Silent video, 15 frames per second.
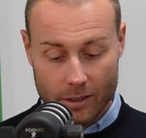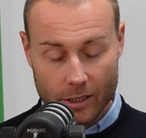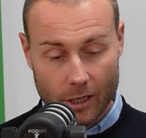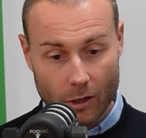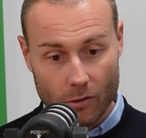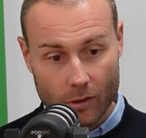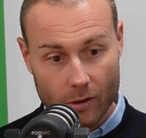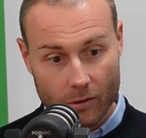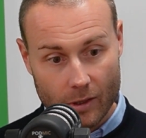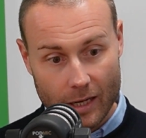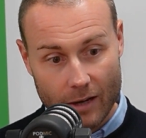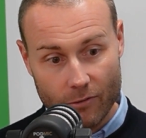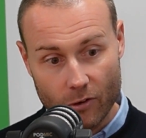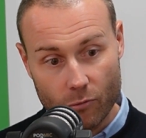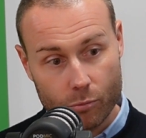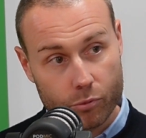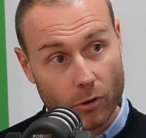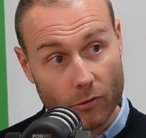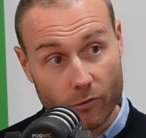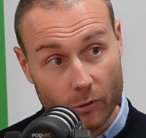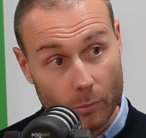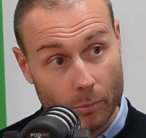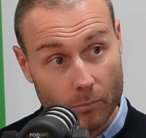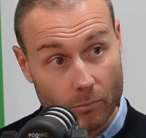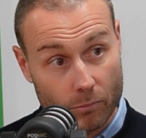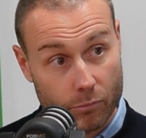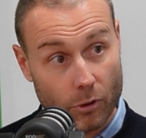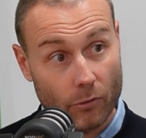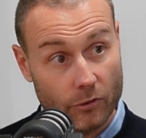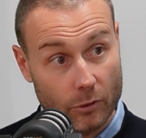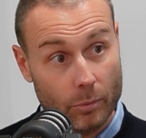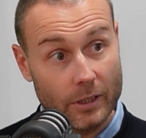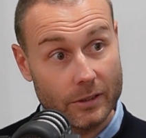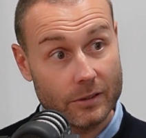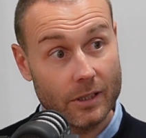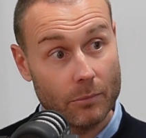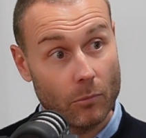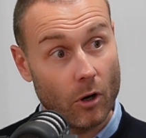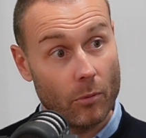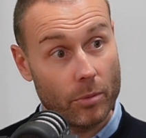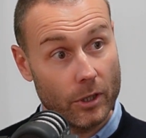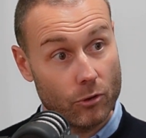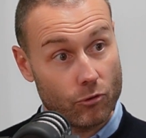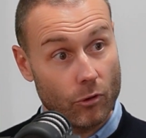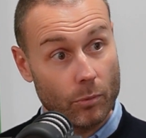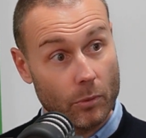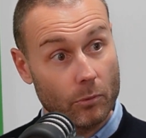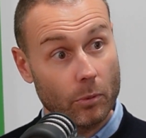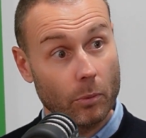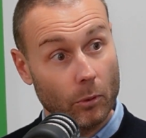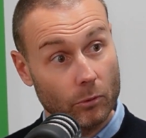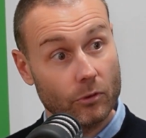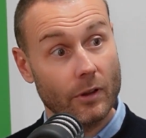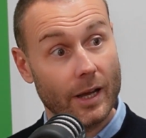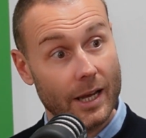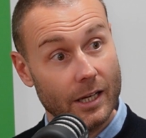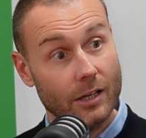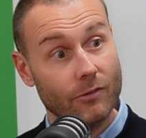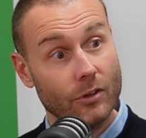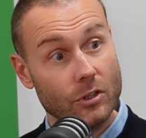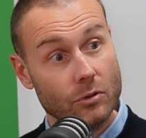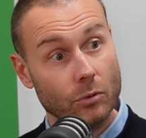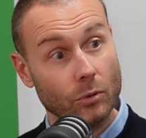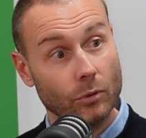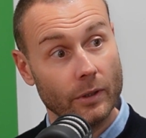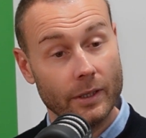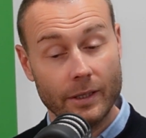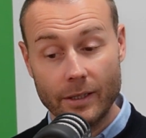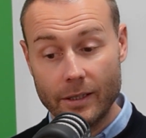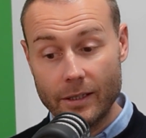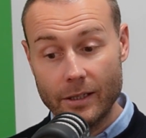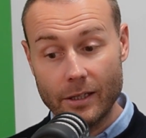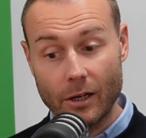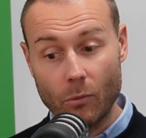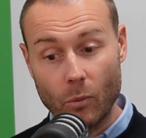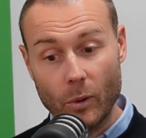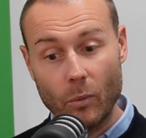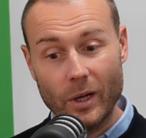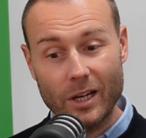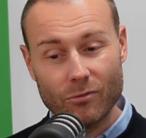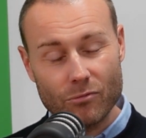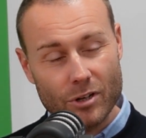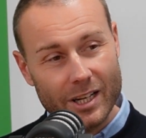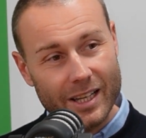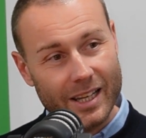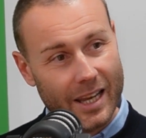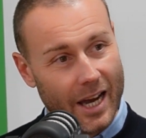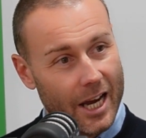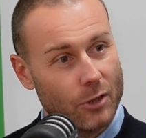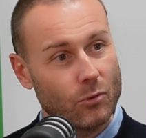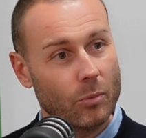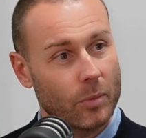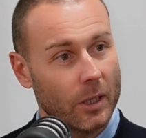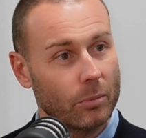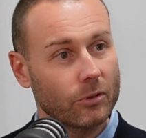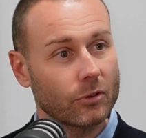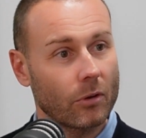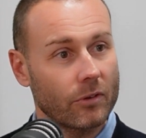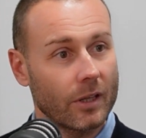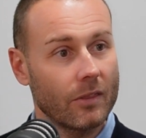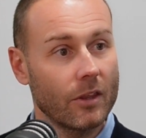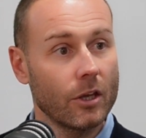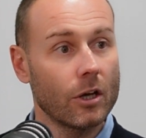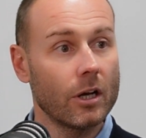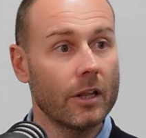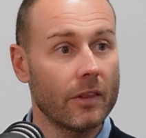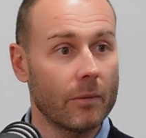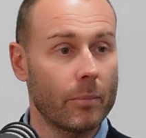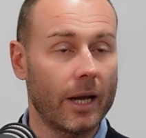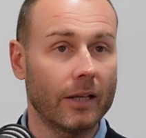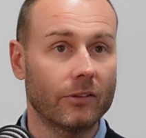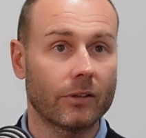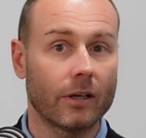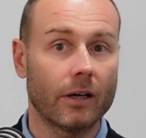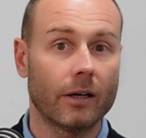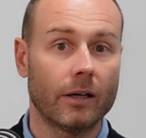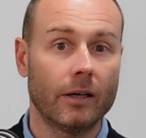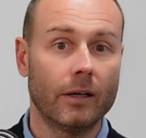you know, the level of profitability that might be attributable to that individual, you know, we can really engage with people. So I think the earlier the better.